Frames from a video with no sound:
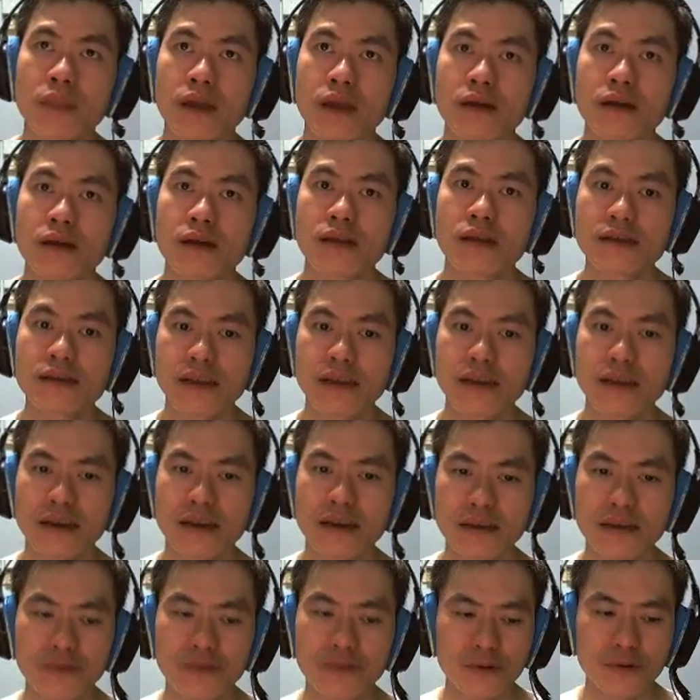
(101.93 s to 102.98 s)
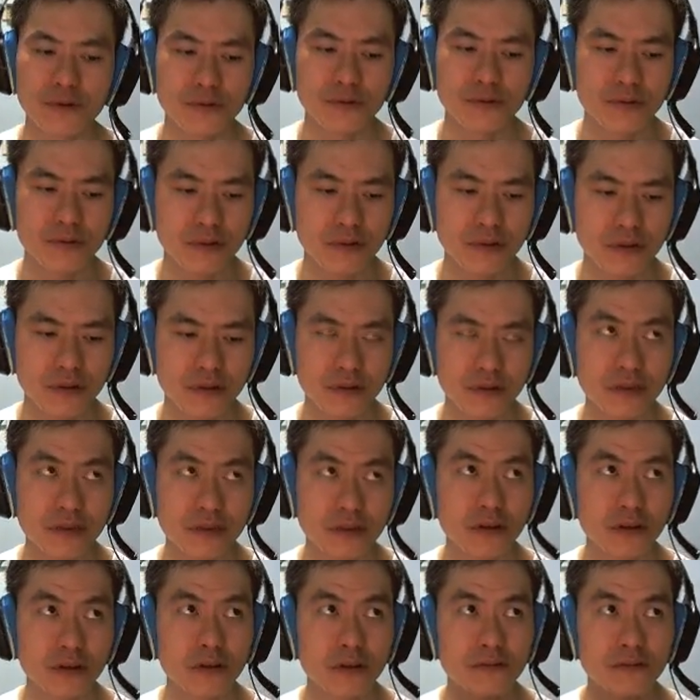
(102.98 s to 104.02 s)
that's like if you
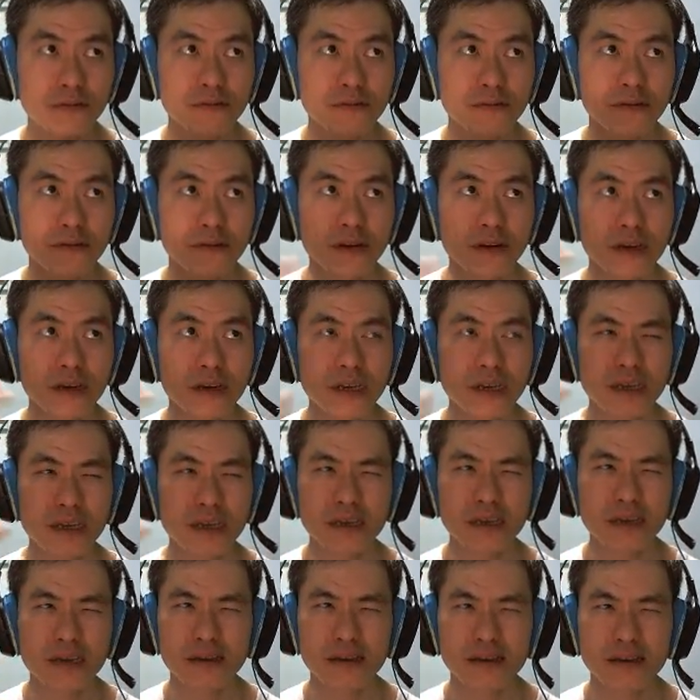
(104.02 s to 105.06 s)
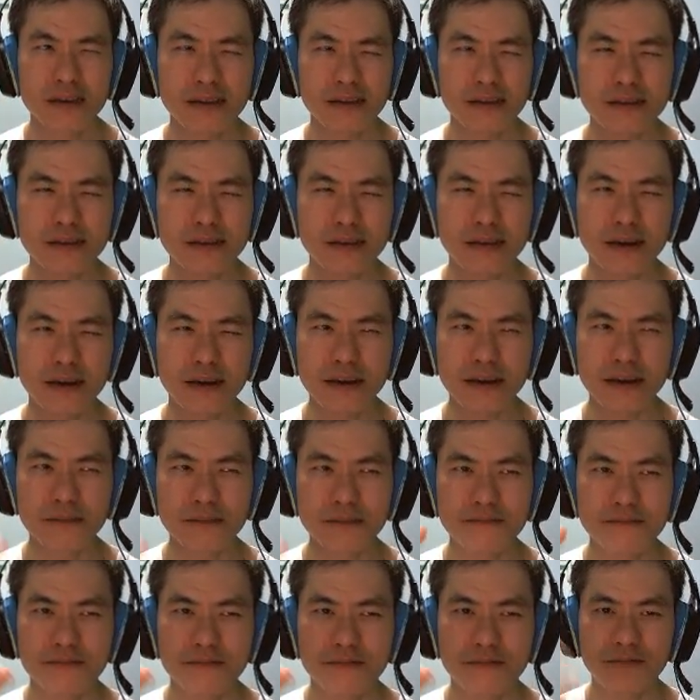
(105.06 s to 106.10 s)
dissolve, let's say
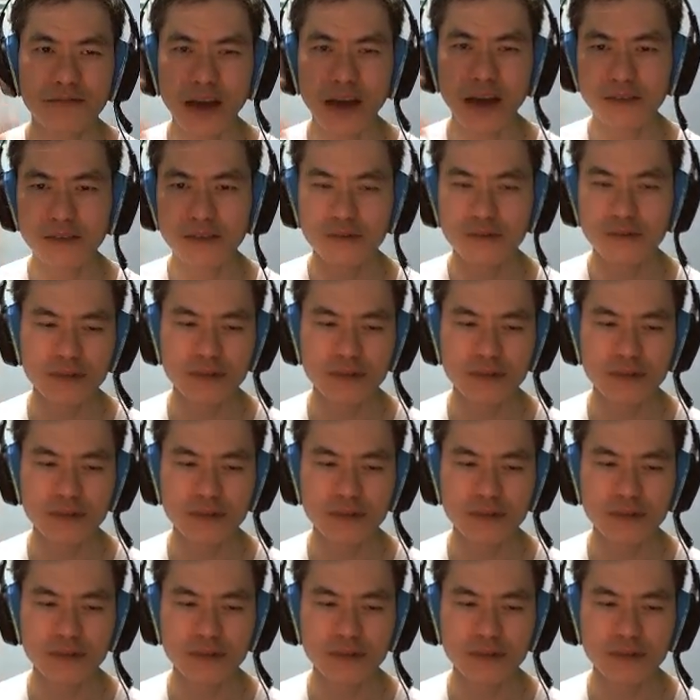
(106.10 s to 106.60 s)
5 runes